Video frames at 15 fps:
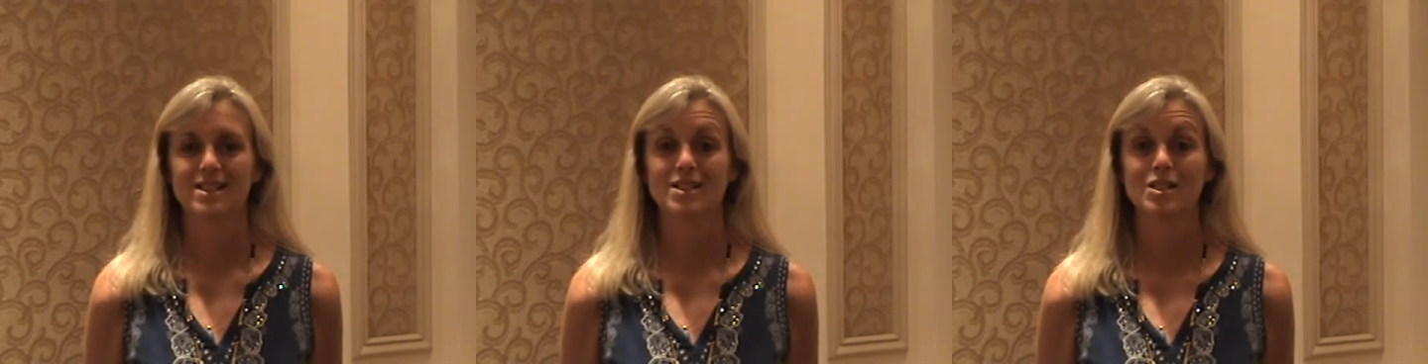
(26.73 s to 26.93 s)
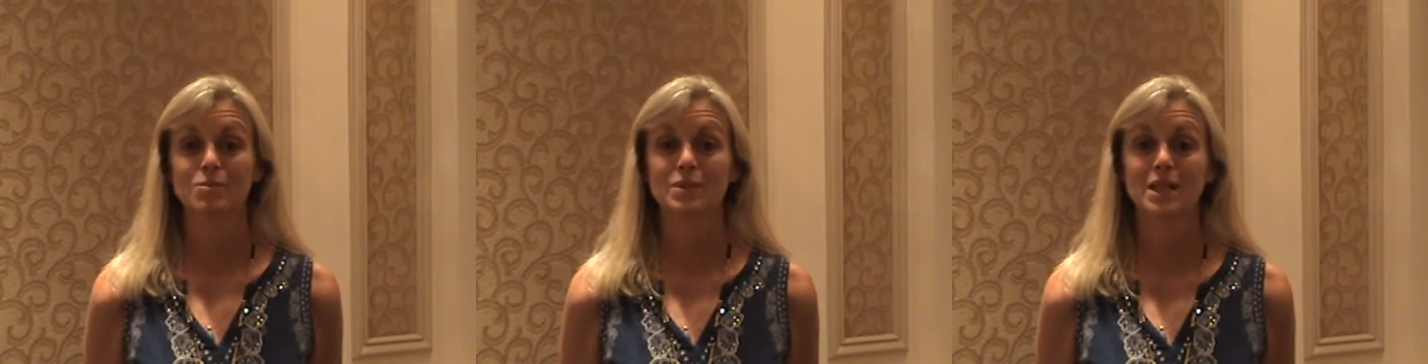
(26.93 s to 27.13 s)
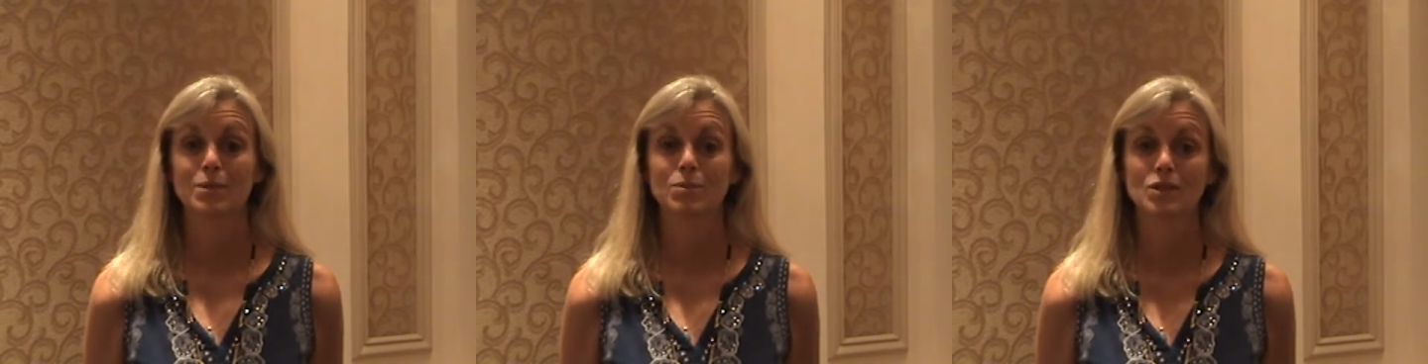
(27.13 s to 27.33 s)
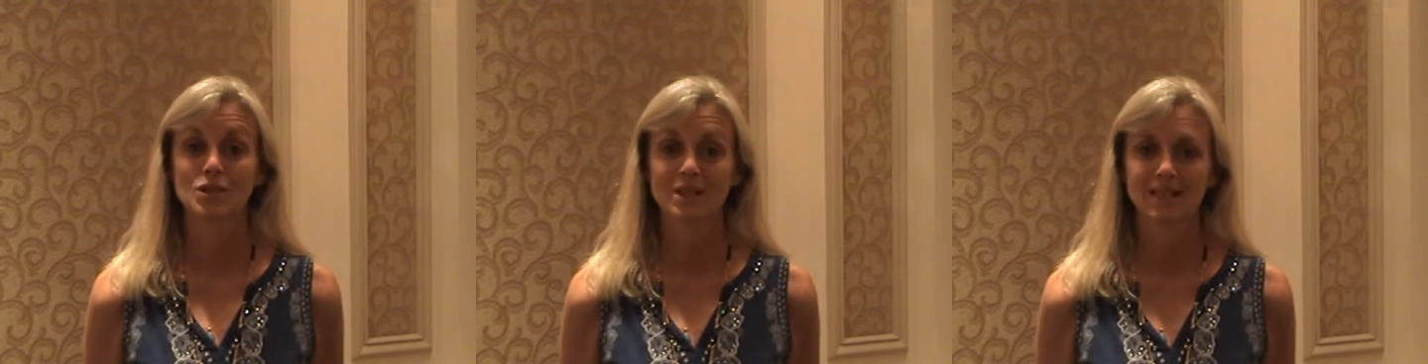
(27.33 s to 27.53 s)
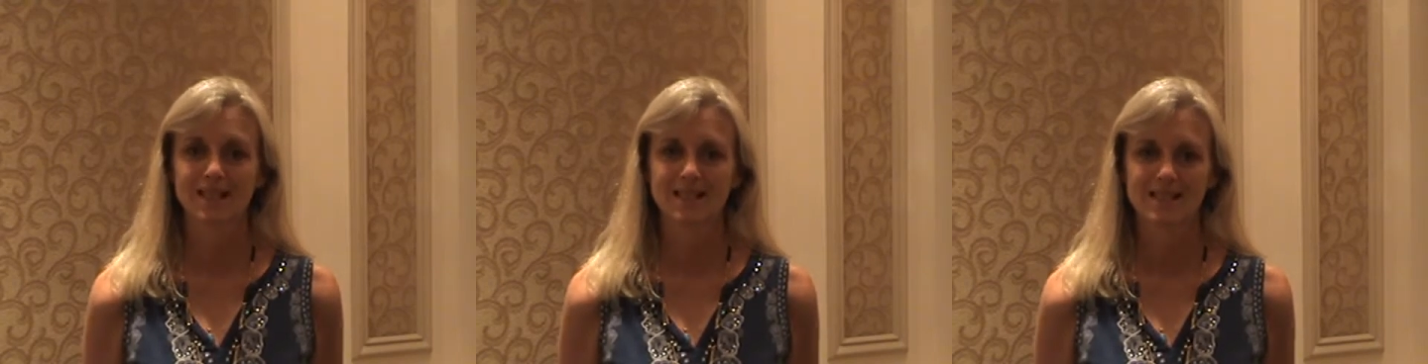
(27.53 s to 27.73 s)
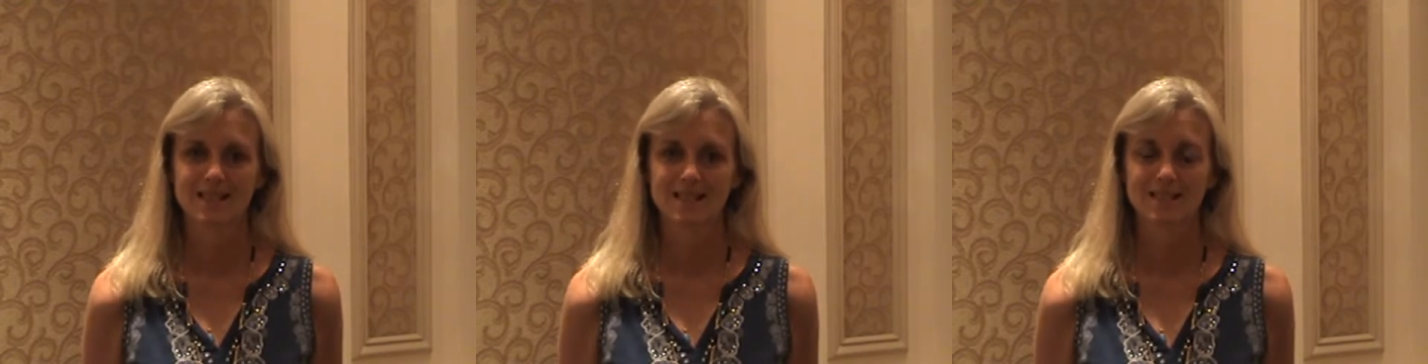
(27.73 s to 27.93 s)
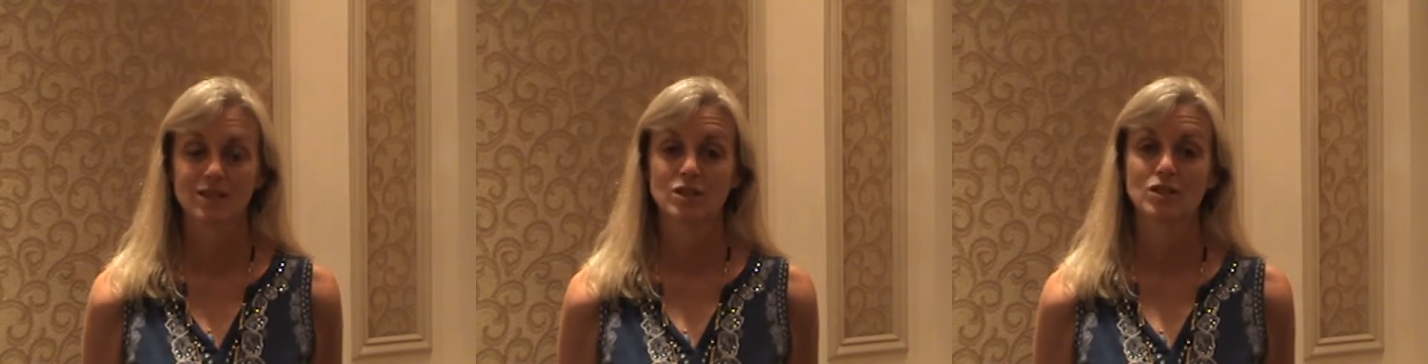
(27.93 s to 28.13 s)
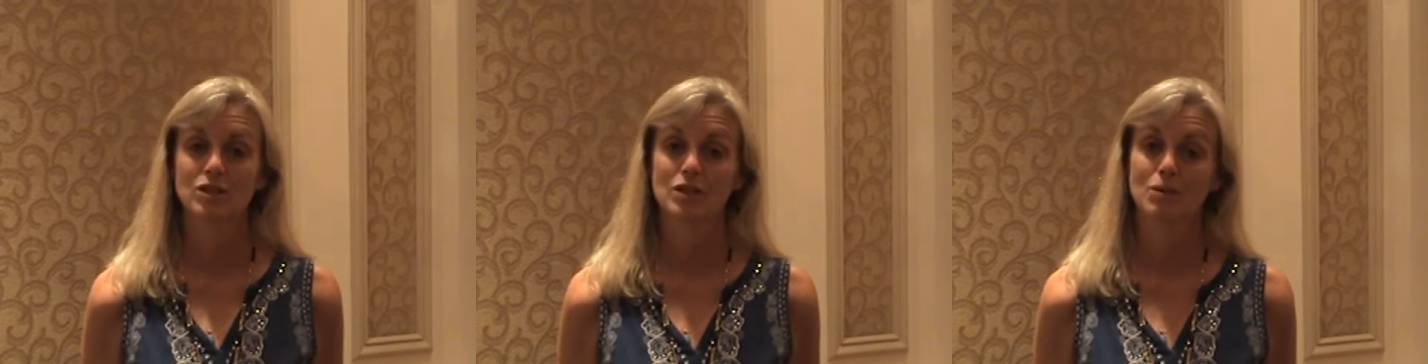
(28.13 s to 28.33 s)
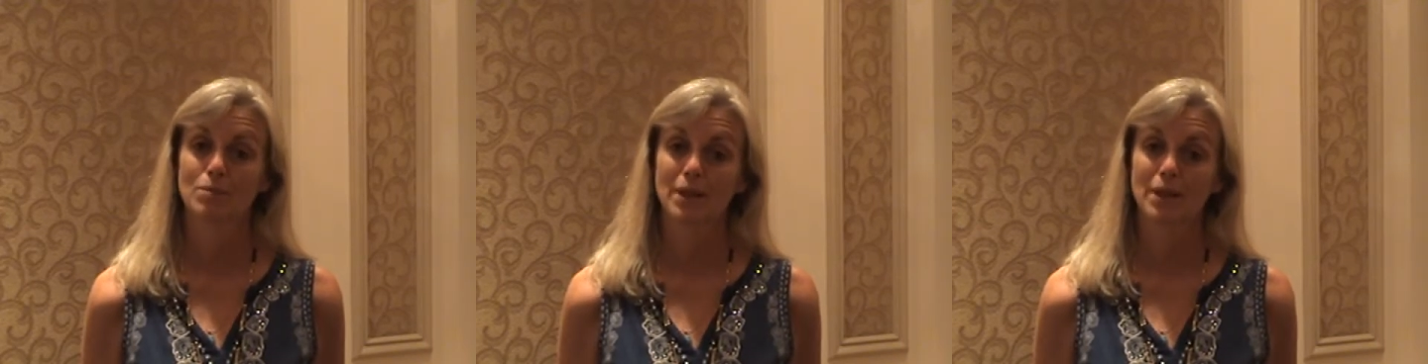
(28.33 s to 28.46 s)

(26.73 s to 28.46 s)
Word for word: is to be able to listen to their